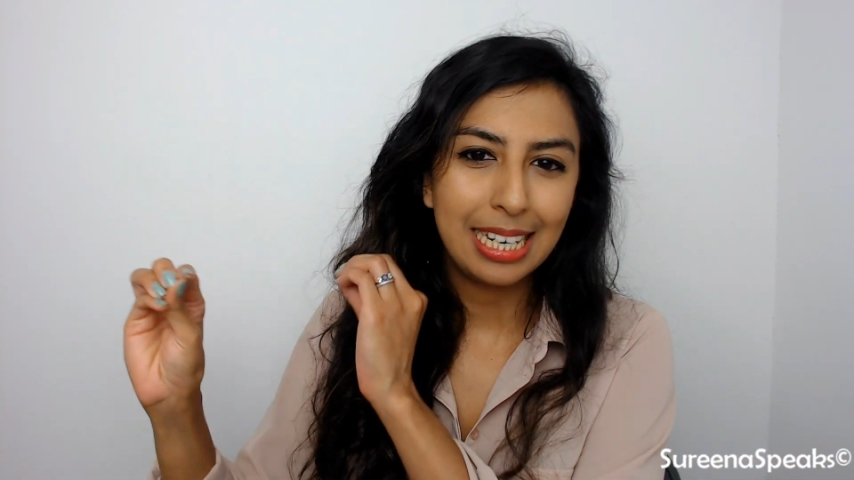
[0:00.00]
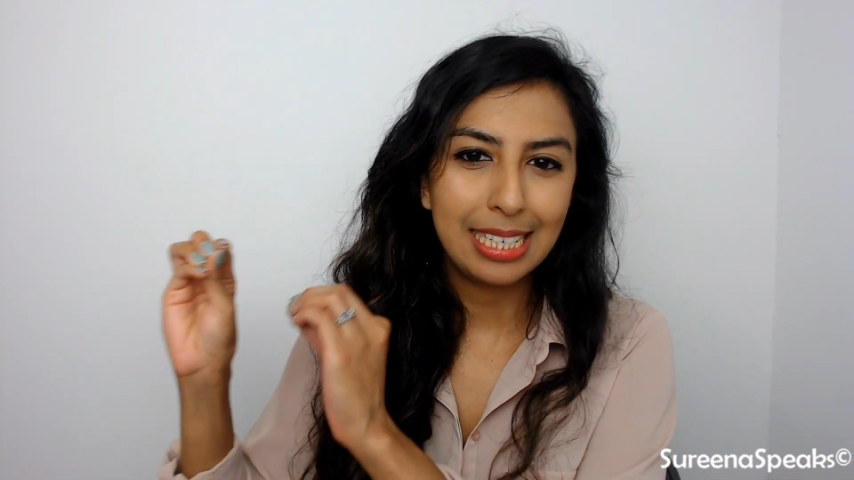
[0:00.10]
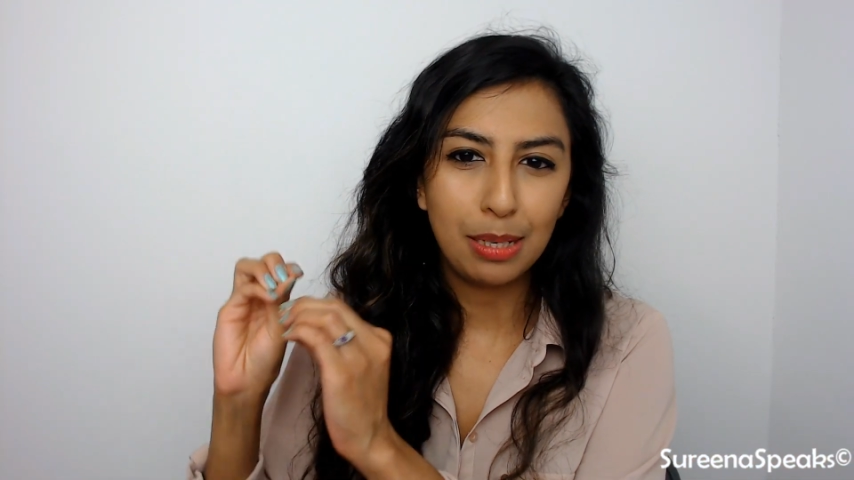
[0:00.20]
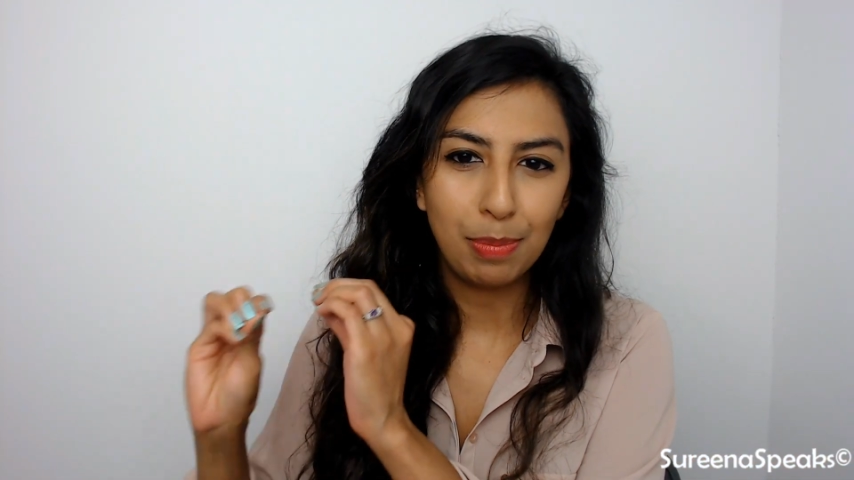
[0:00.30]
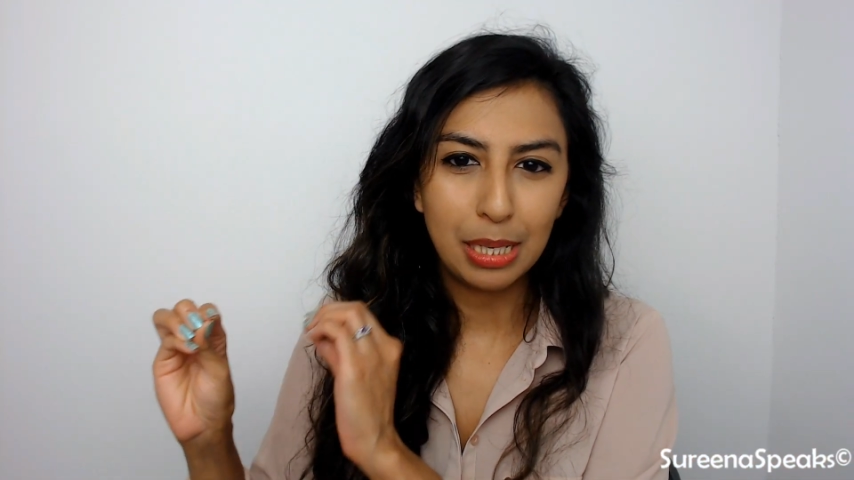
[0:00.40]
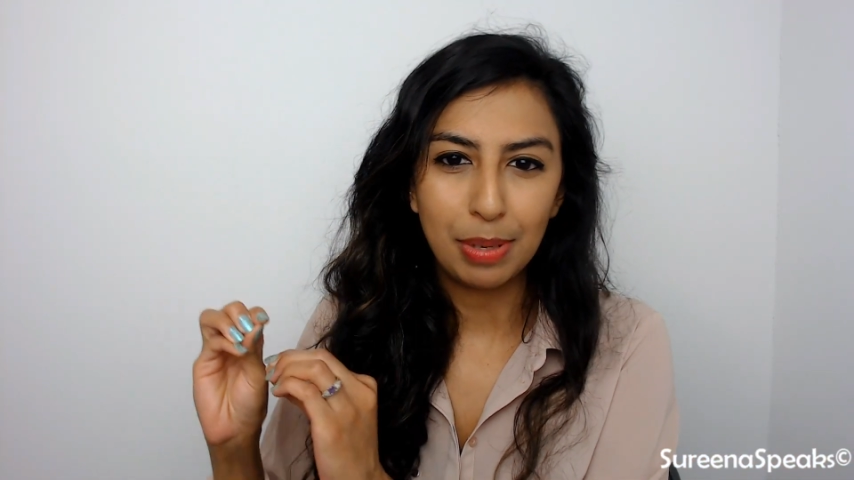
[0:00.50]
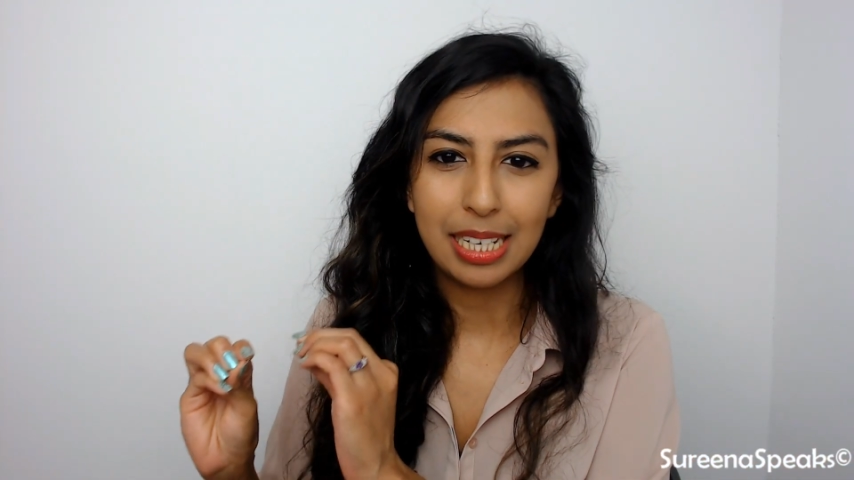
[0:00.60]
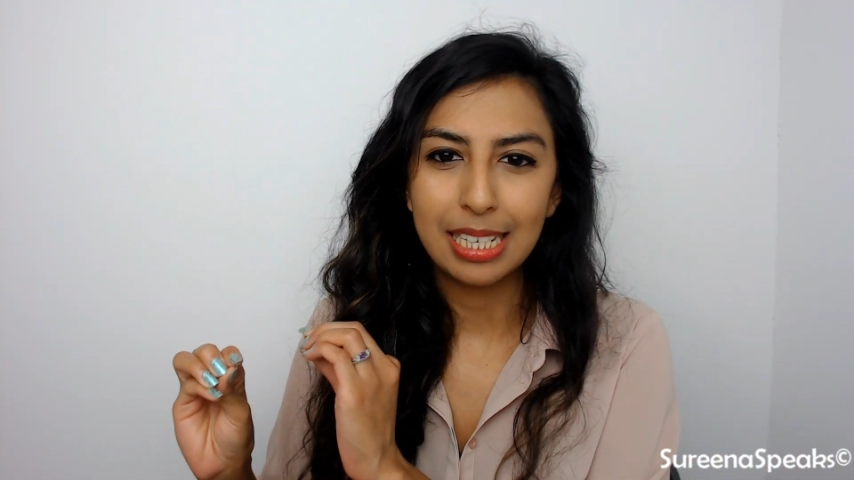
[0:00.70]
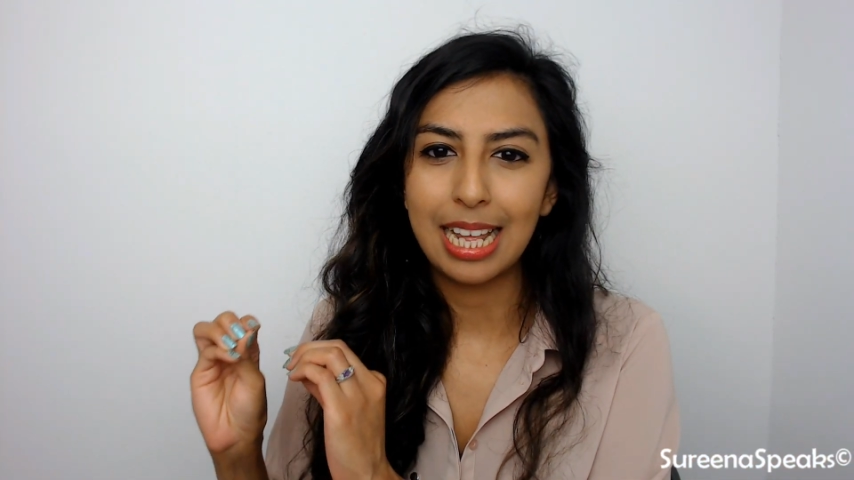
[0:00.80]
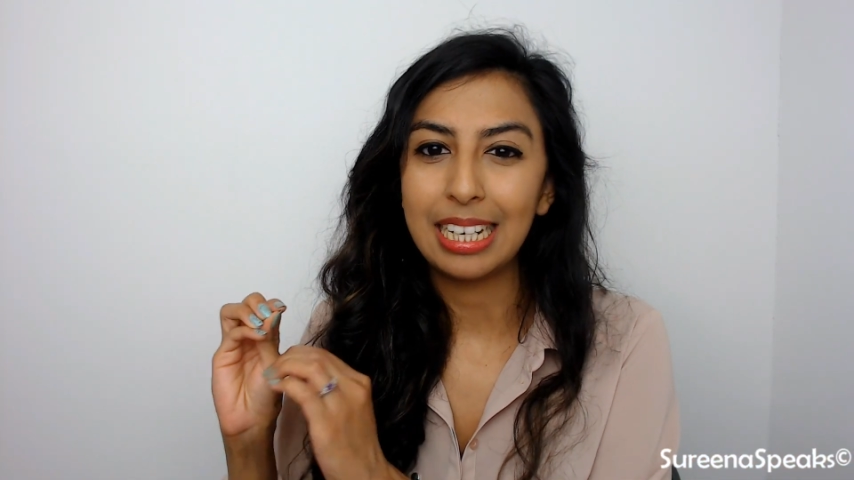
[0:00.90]
itty bitty
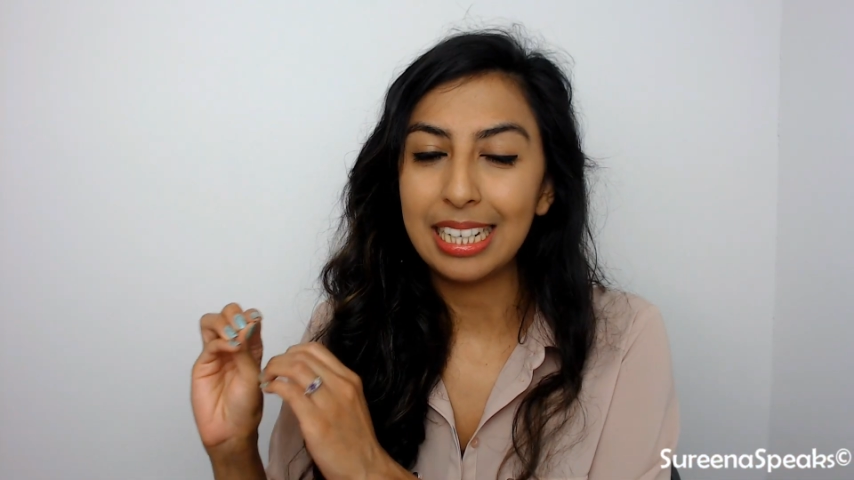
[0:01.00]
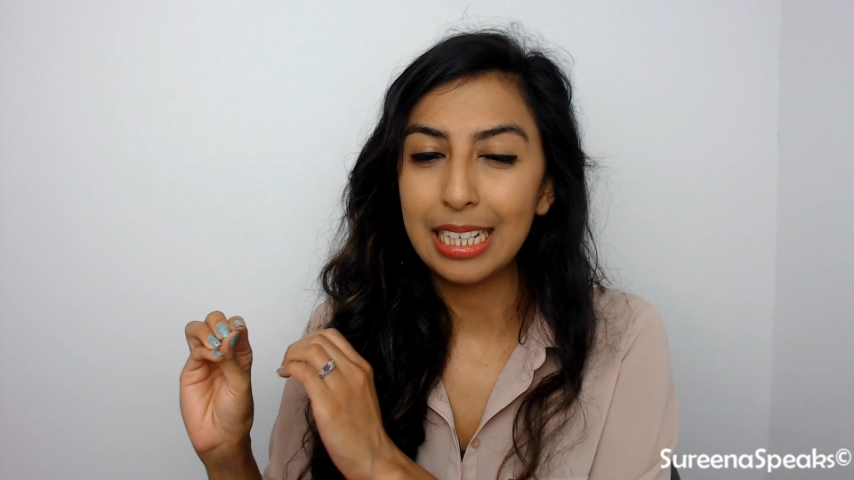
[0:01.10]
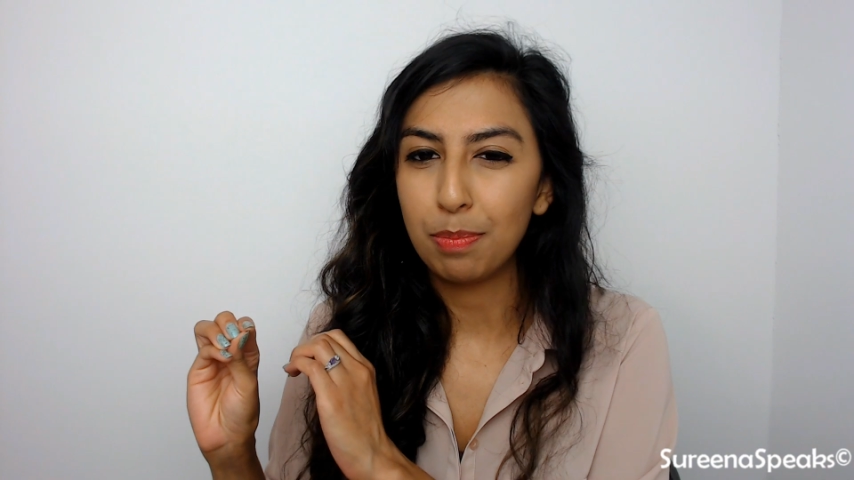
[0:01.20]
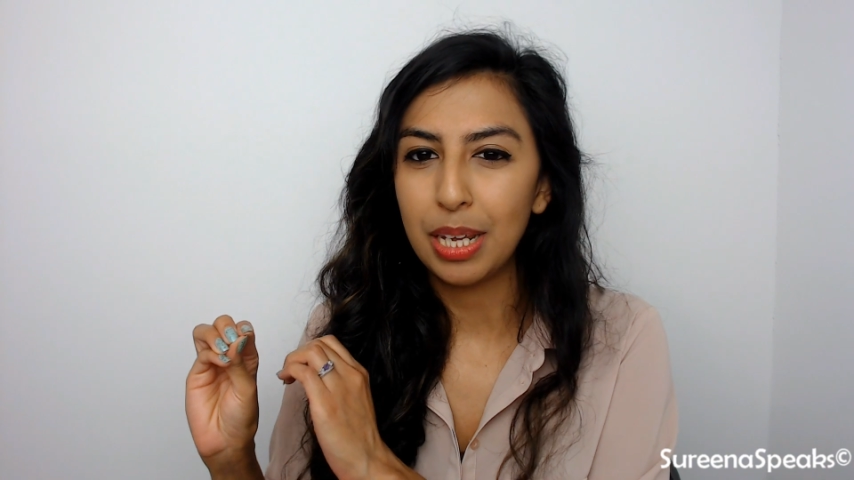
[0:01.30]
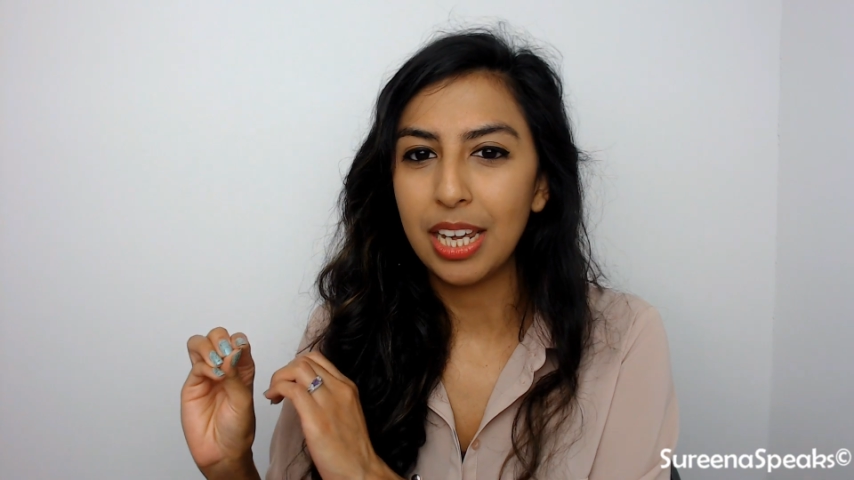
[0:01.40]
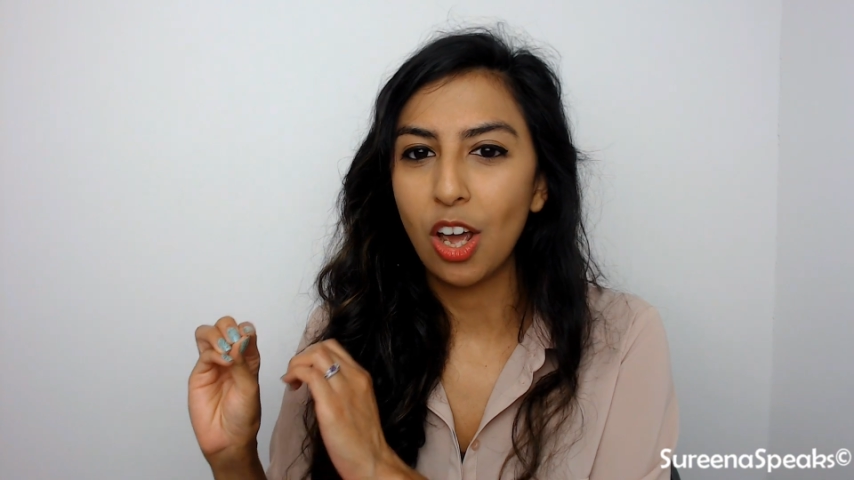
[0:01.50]
bits that need to be